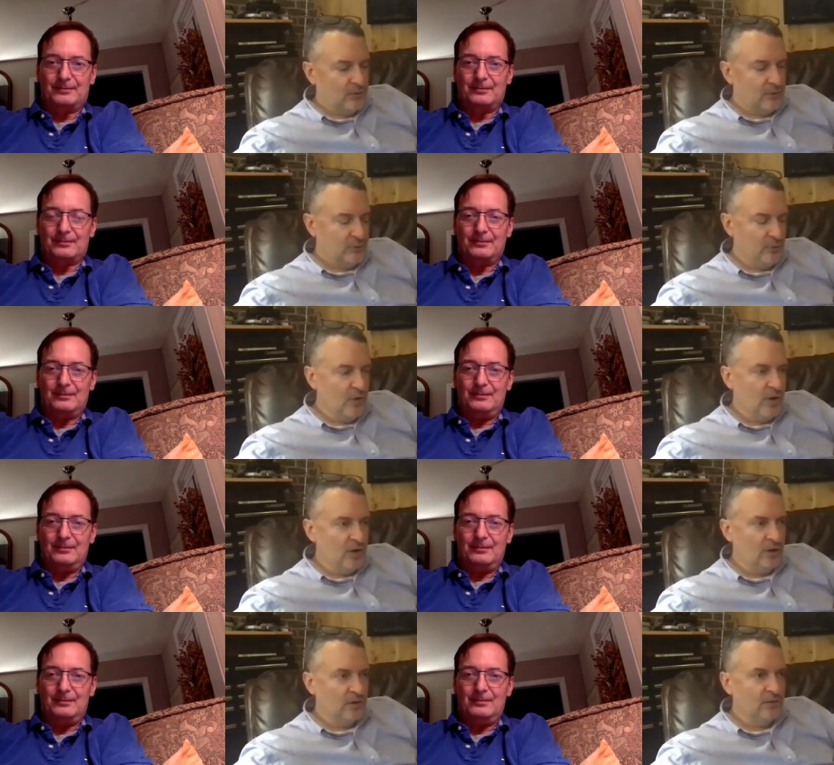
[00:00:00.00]
Speaker 1: you
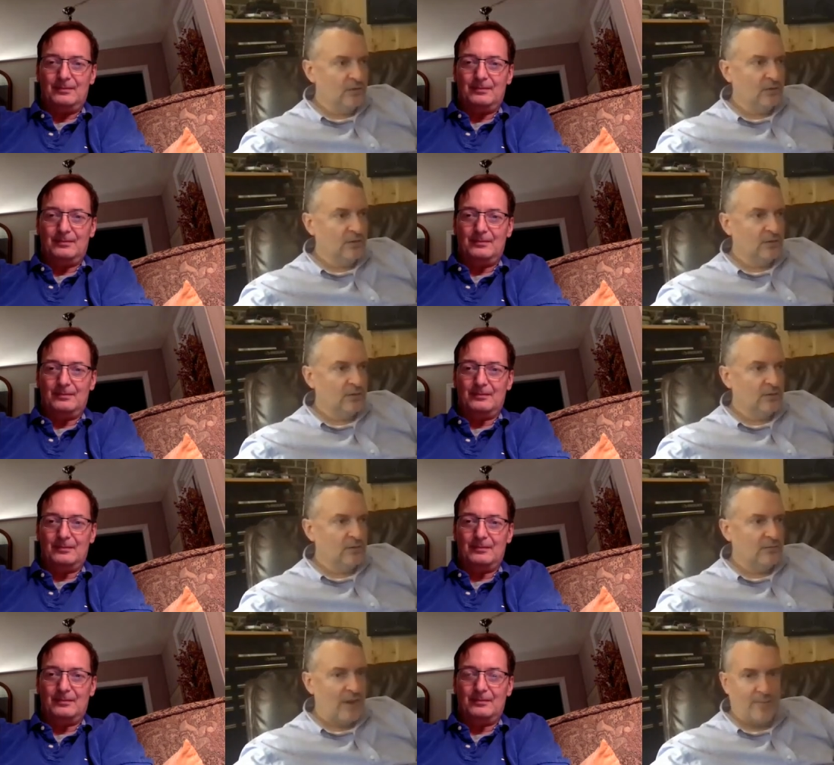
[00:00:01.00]
are
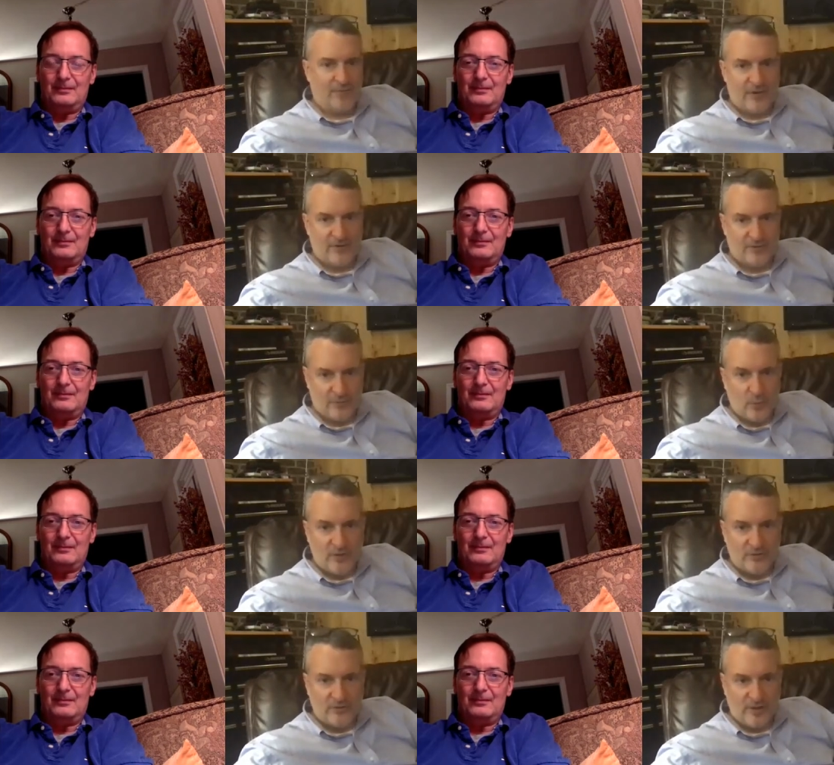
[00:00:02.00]
my professor from
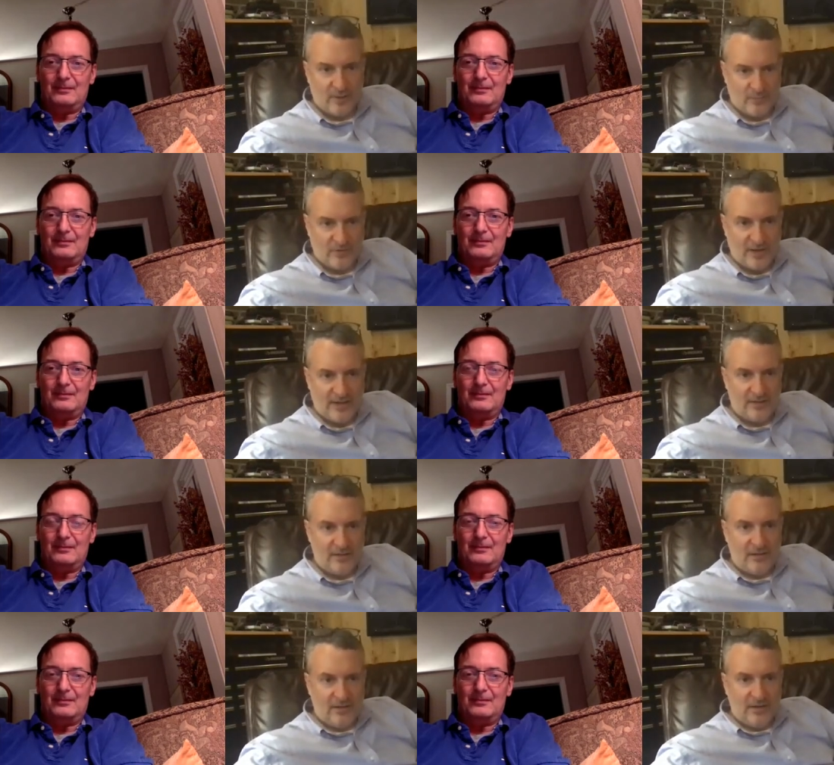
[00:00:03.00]
Winston Salem State.
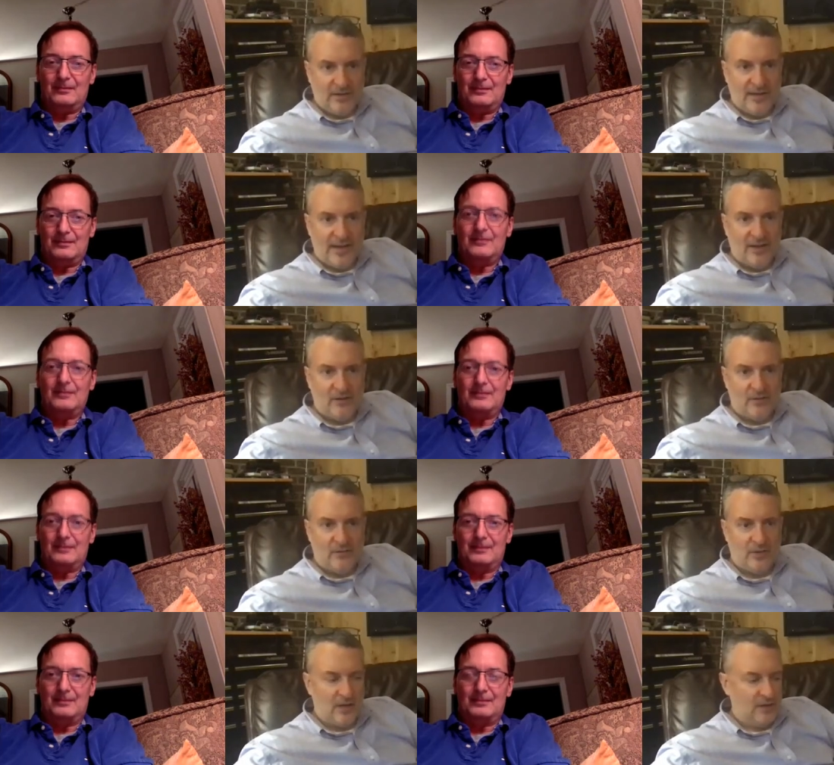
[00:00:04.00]

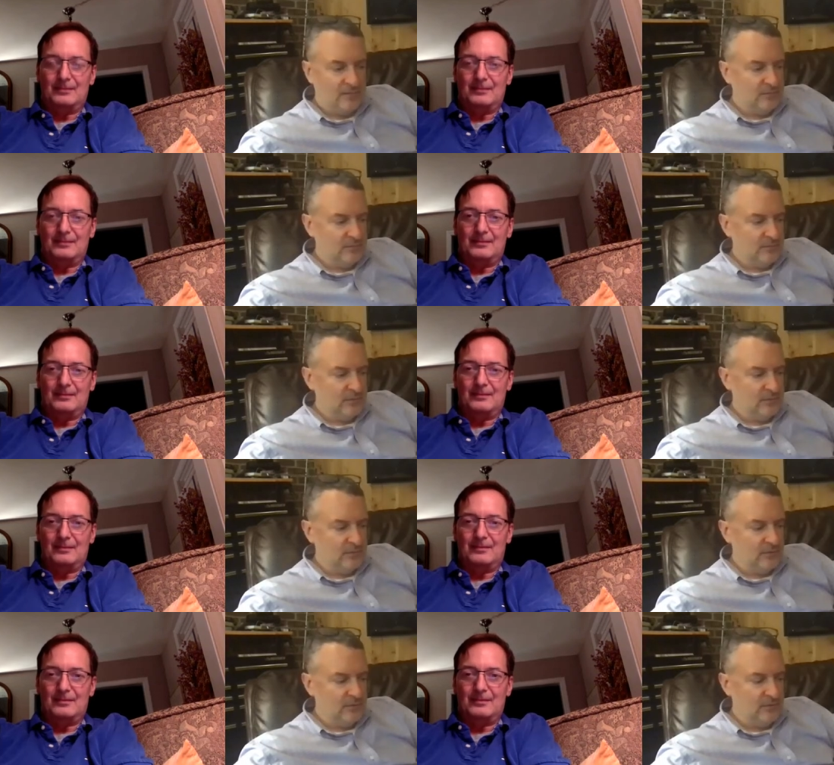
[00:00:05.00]
Now, um,
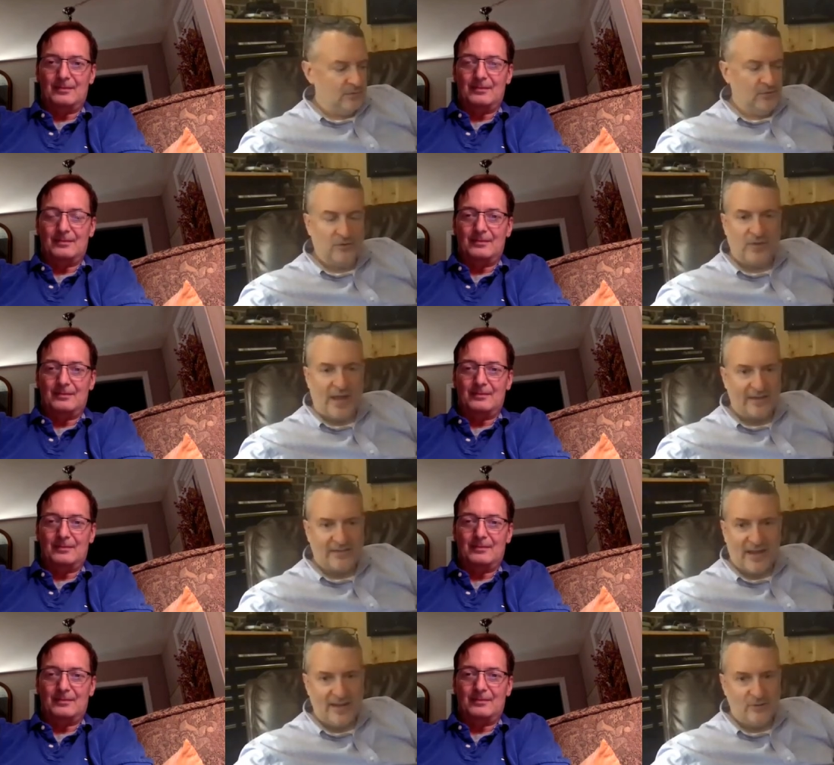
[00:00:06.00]
your exact
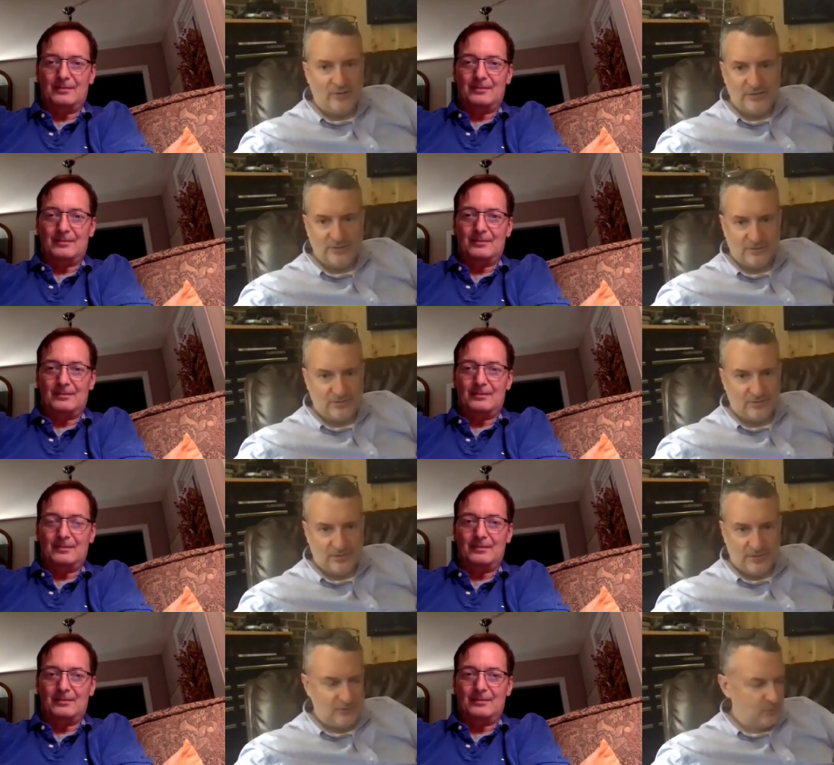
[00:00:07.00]
title is
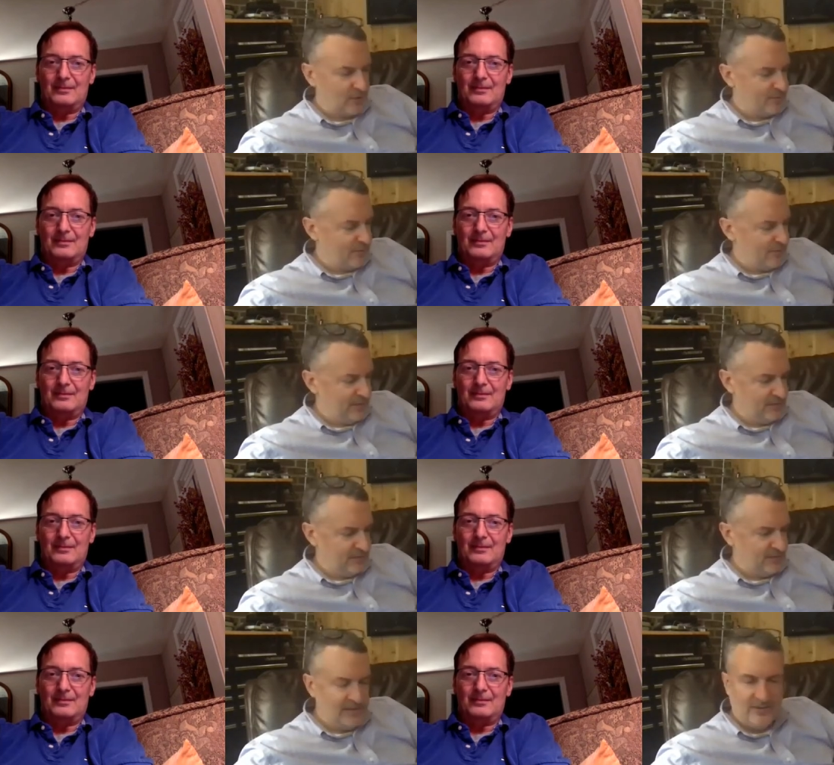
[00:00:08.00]
is what
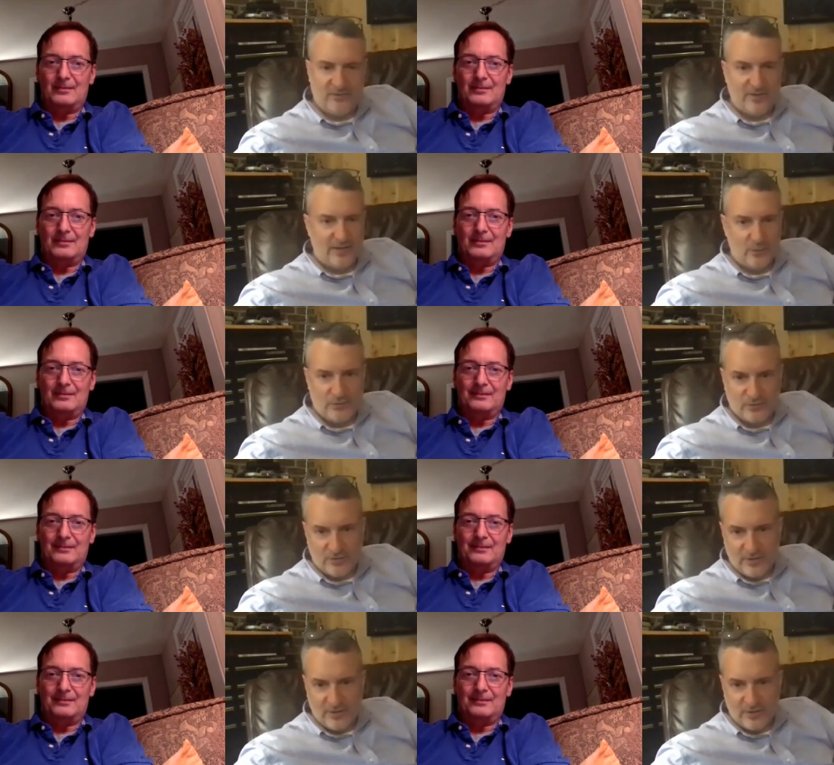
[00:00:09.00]
BB&T Distinguished.